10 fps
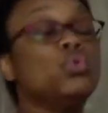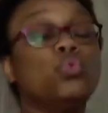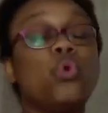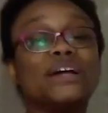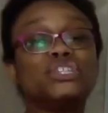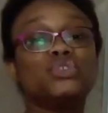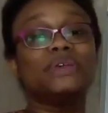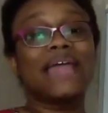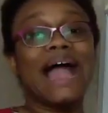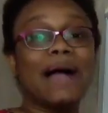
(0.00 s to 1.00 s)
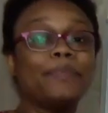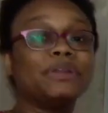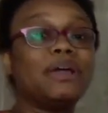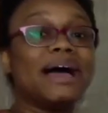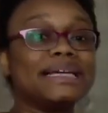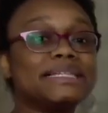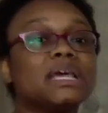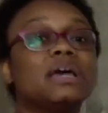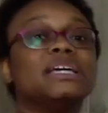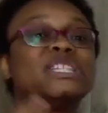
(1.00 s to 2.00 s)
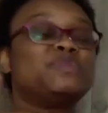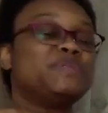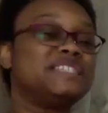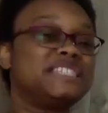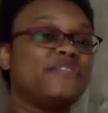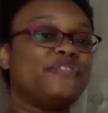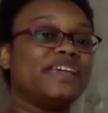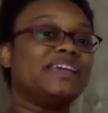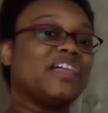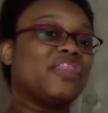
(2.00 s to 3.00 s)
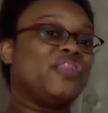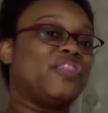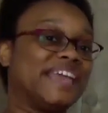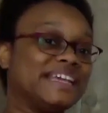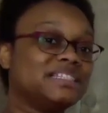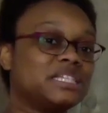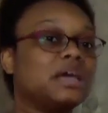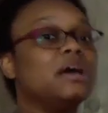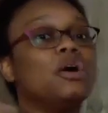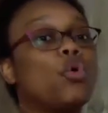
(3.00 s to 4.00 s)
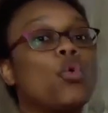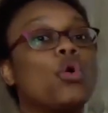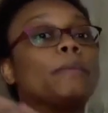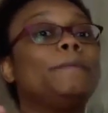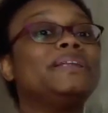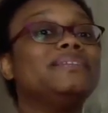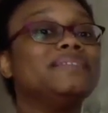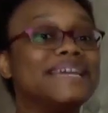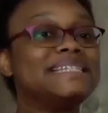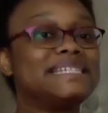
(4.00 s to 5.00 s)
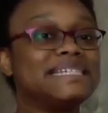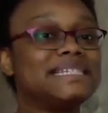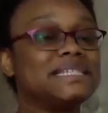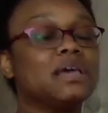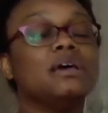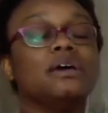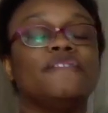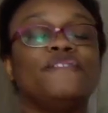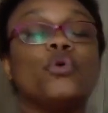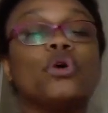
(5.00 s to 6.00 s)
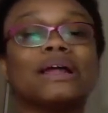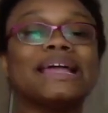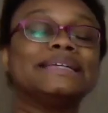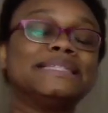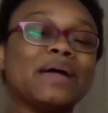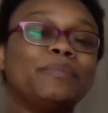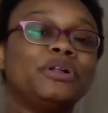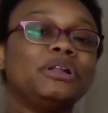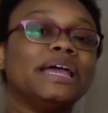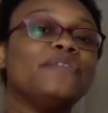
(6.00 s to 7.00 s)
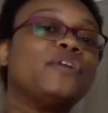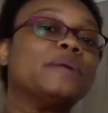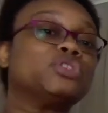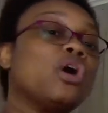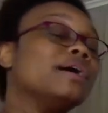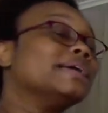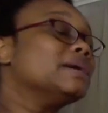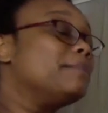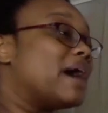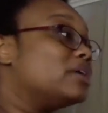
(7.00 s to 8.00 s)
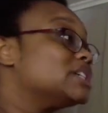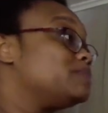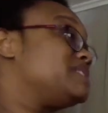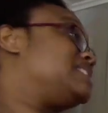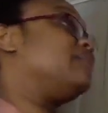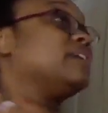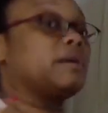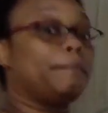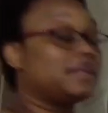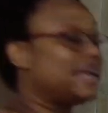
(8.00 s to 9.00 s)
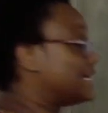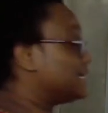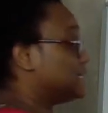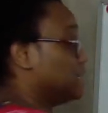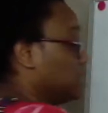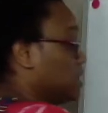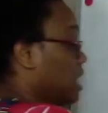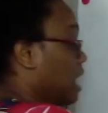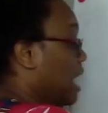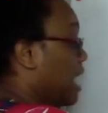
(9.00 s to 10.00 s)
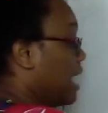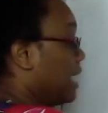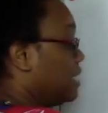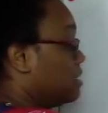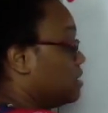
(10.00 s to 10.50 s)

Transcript: want to capitalize specific things or places. For example, if I'm talking about a specific place, I